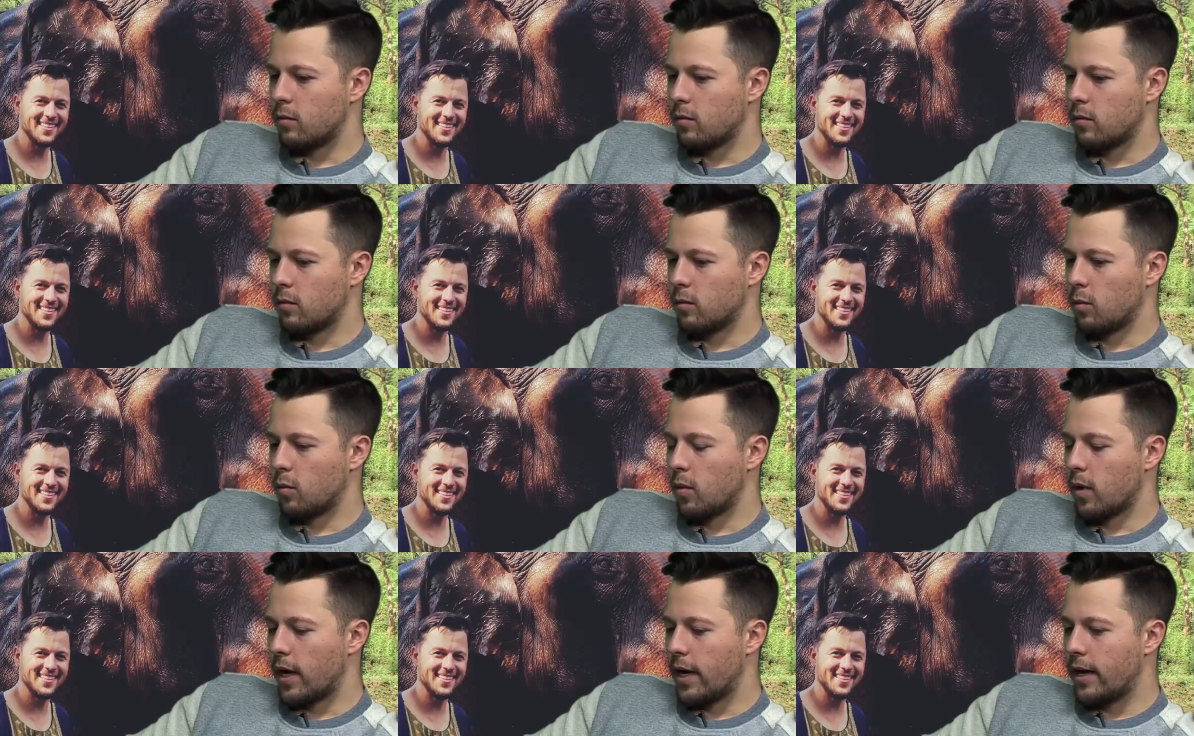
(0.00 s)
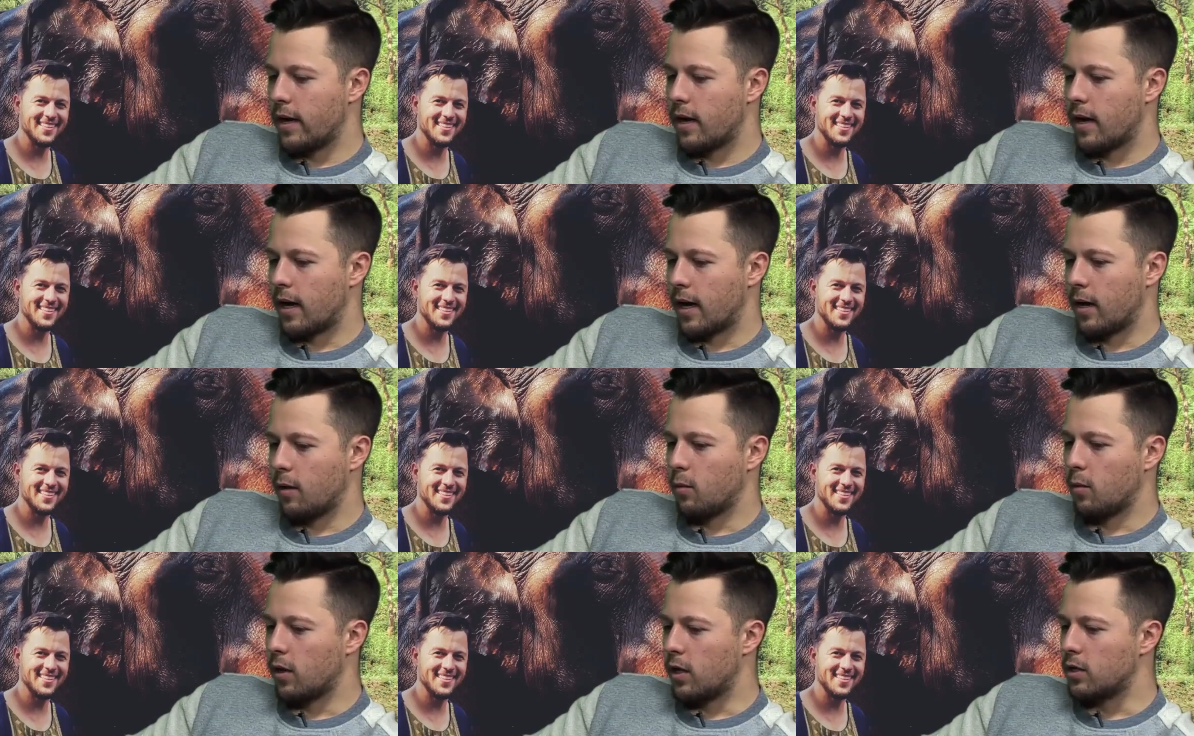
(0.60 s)
Speaker 1: when
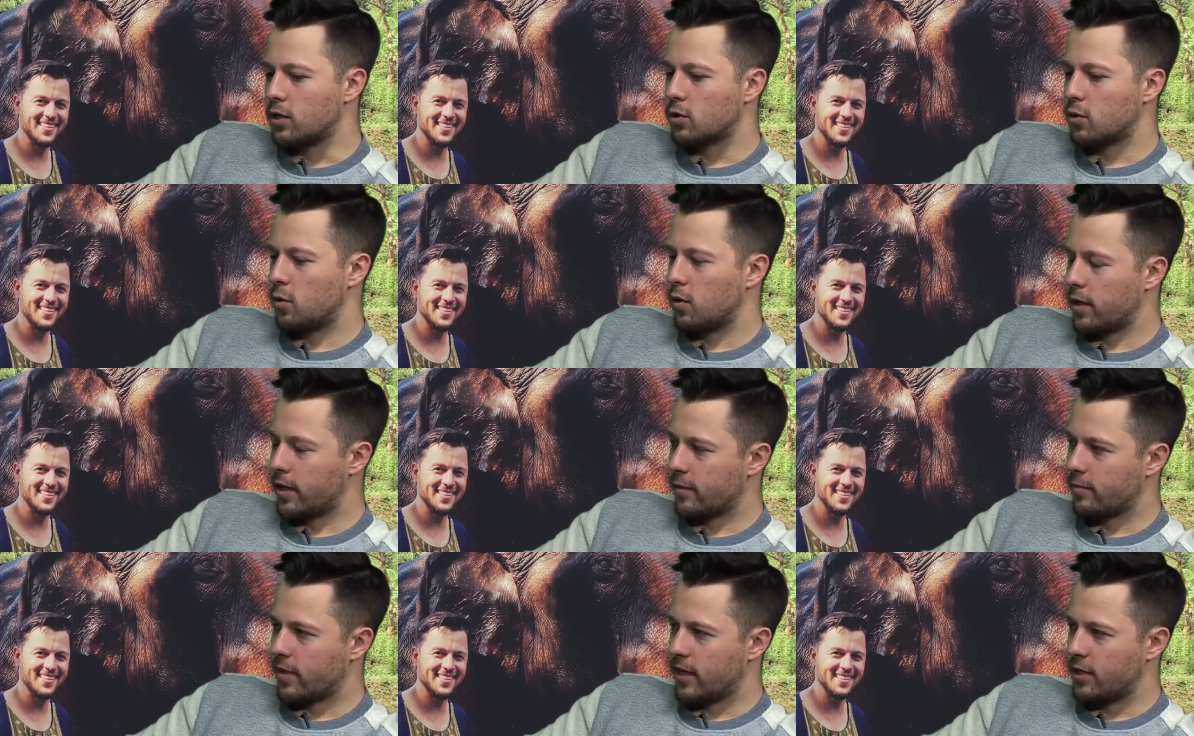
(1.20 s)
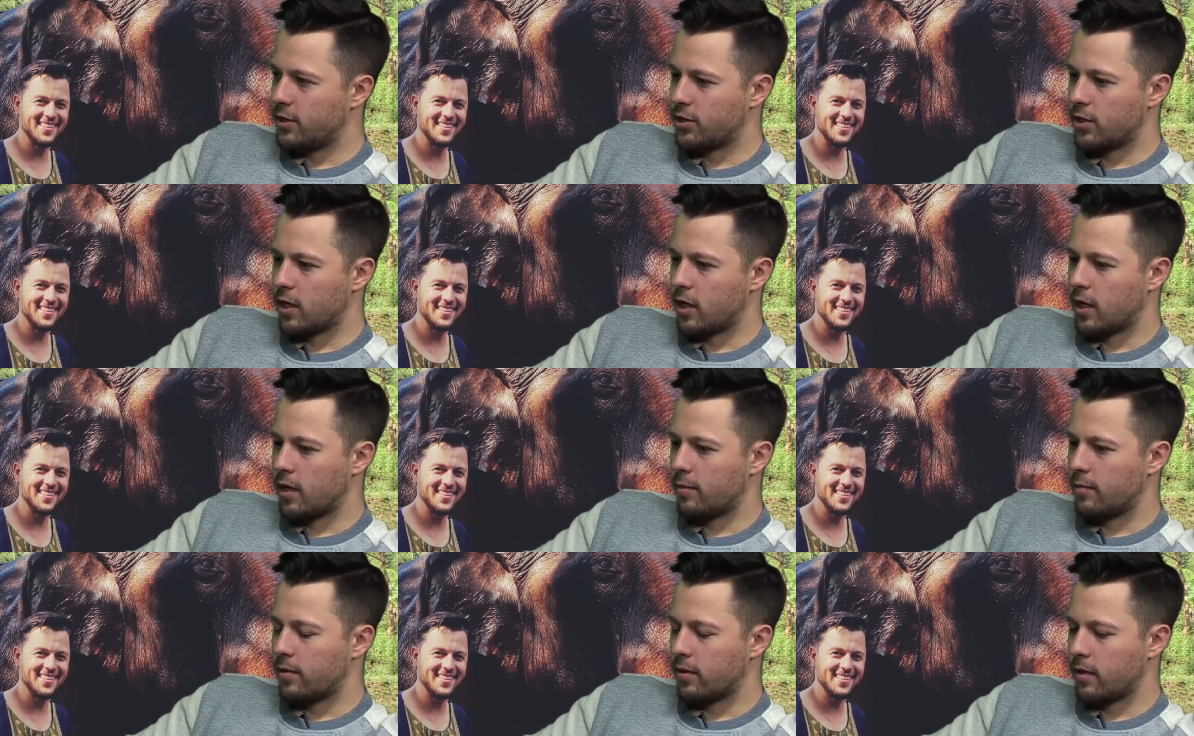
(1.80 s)
I was quitting my
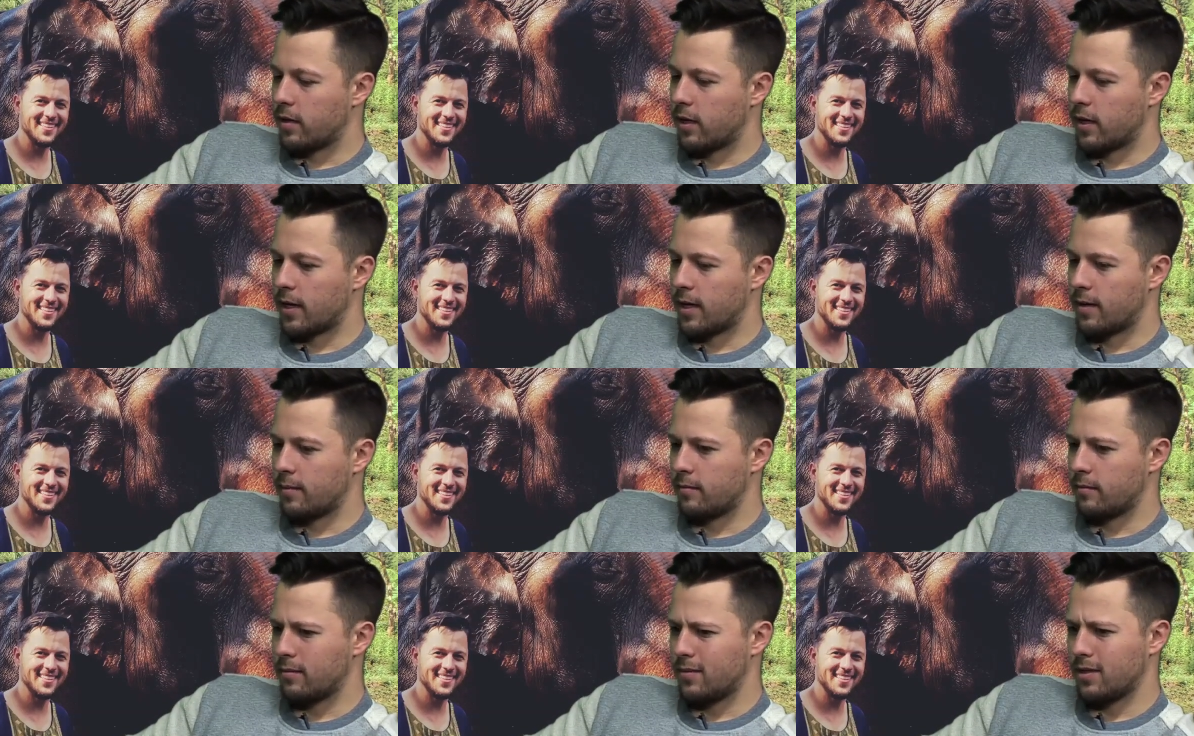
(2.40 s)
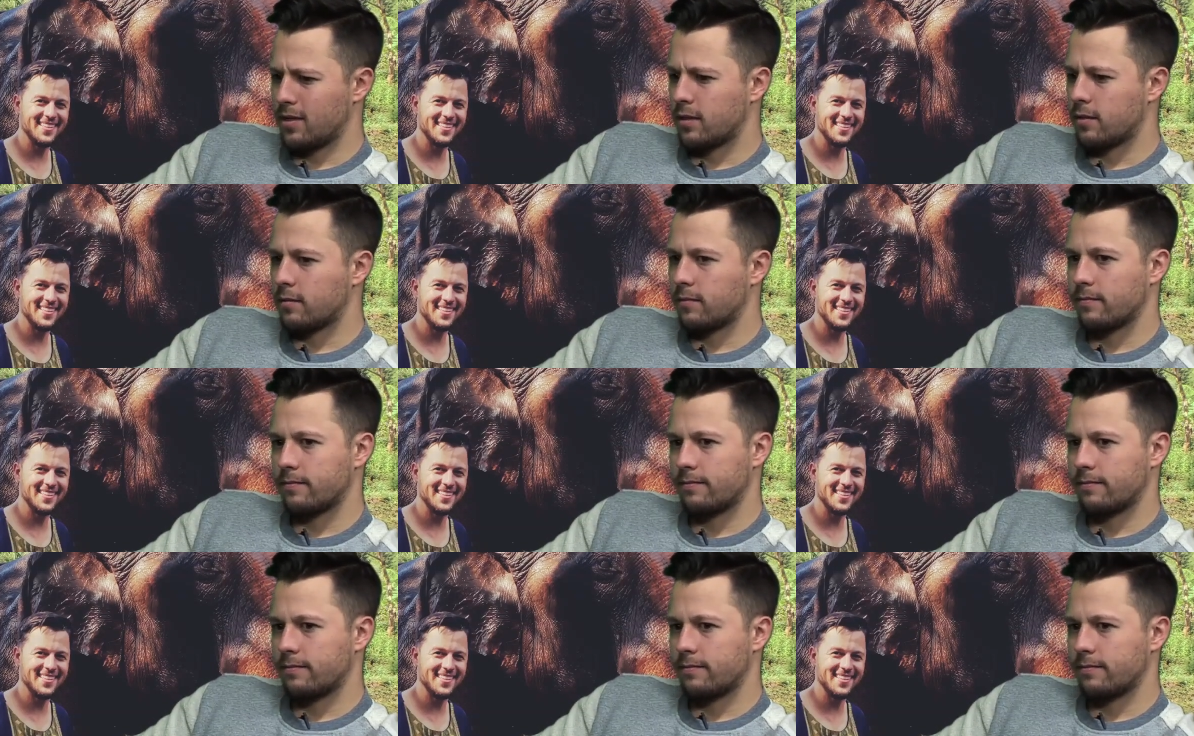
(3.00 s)
job, um, you know,